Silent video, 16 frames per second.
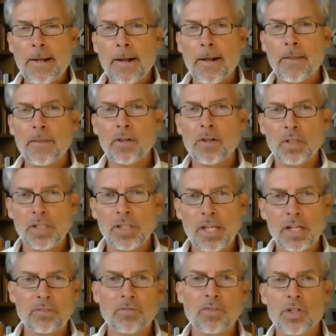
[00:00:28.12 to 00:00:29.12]
although a
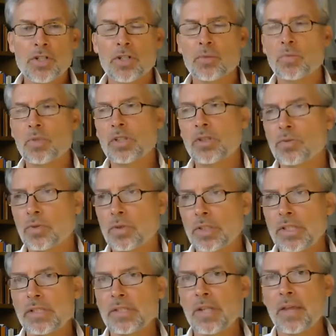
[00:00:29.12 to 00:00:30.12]
later version was
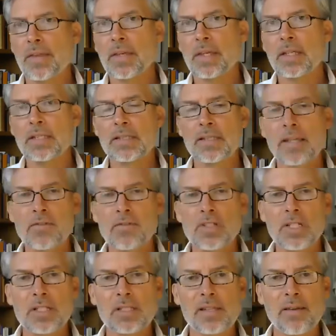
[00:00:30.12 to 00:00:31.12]
released, I think, in
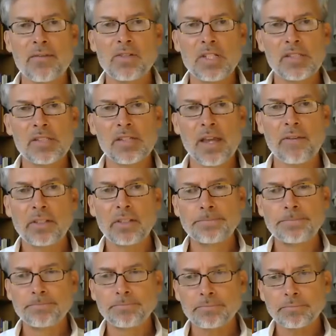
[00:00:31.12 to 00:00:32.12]

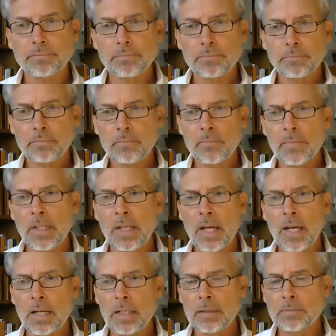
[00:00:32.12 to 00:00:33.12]
1777
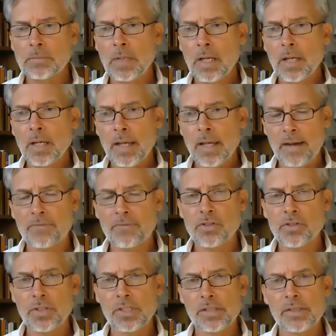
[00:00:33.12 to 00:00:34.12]
um,
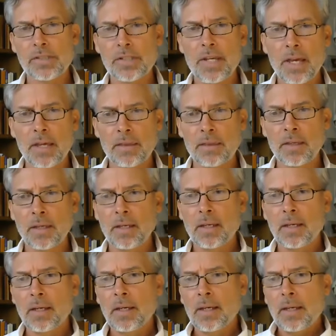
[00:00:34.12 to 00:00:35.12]
after his death.
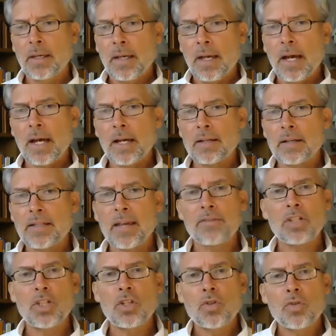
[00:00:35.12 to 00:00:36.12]
Uh,
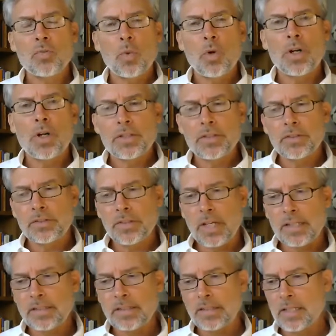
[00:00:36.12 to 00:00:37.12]
David Hume was,
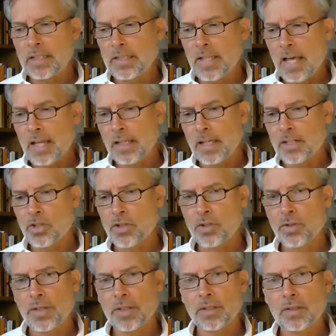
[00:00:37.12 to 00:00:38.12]
I said in that
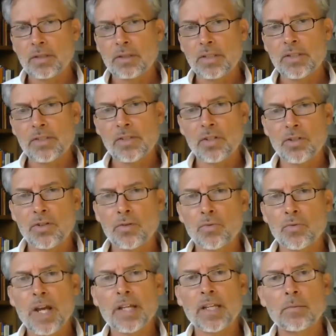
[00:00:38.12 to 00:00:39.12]
lecture, the, considered the
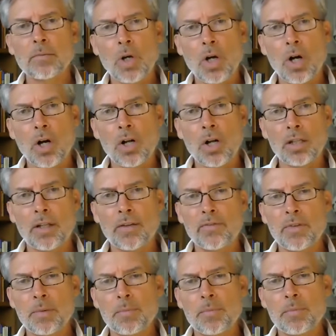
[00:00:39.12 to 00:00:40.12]
wrecking ball of
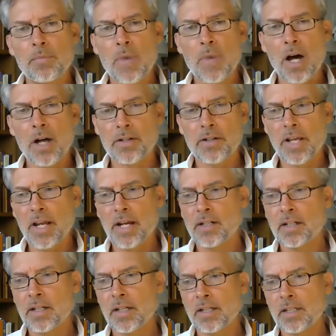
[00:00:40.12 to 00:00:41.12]
the modern
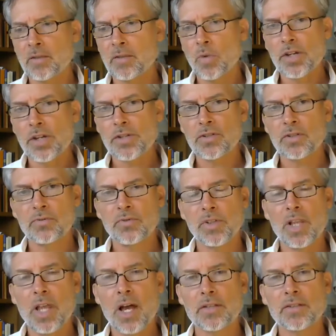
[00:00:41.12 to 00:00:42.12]
era in Western
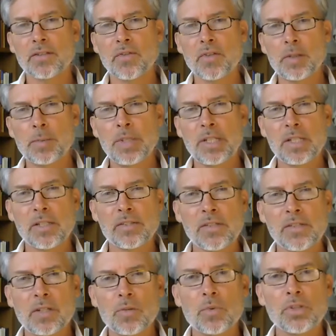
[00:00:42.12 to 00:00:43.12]
philosophy because
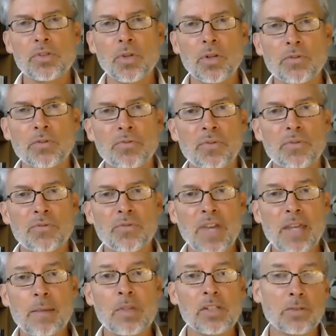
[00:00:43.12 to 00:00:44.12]
he was sort of
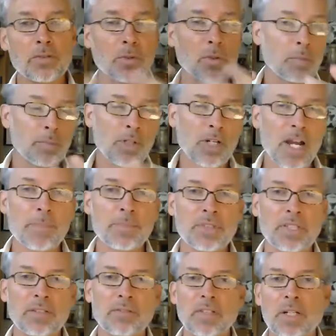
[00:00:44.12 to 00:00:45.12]
famous or
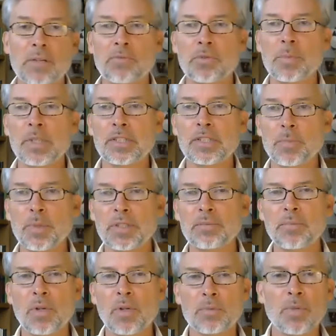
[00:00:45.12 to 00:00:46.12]
perhaps even infamous, but
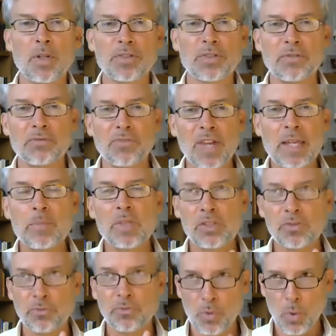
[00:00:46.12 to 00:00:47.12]
mostly
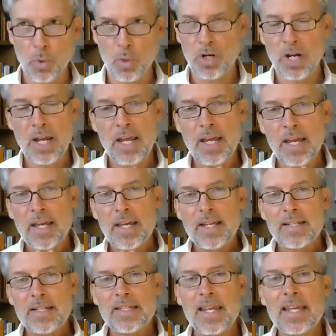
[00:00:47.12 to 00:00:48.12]
famous for
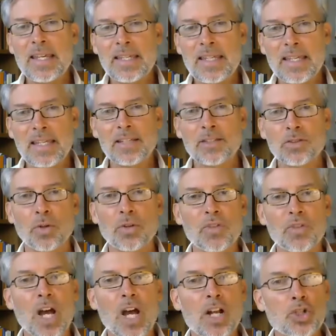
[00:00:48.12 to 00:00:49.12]
taking sort
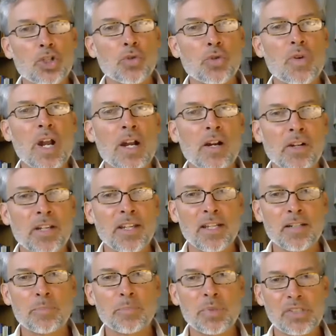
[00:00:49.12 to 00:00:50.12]
of
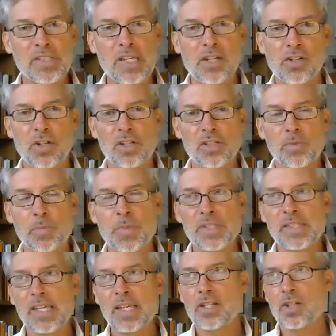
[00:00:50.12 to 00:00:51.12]
contrarian positions,
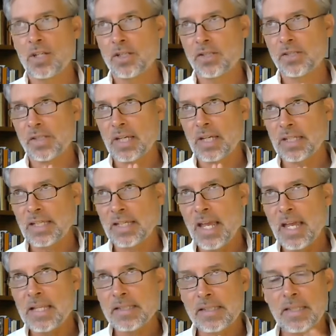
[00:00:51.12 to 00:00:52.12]
positions
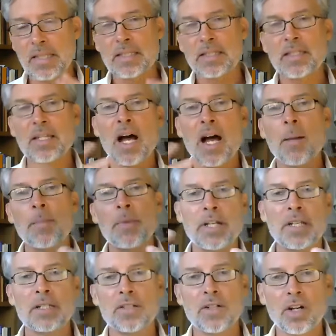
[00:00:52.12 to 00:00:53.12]
against the
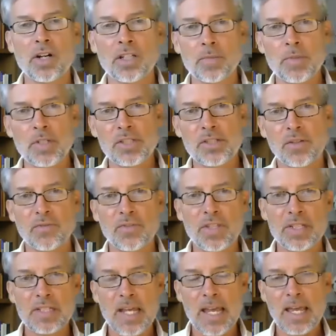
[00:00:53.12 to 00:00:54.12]
dominant arguments of
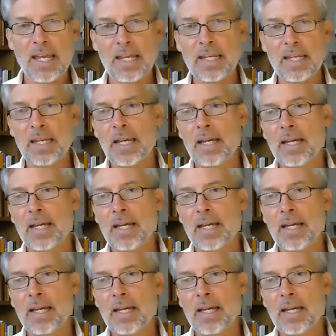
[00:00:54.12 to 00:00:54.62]
the day.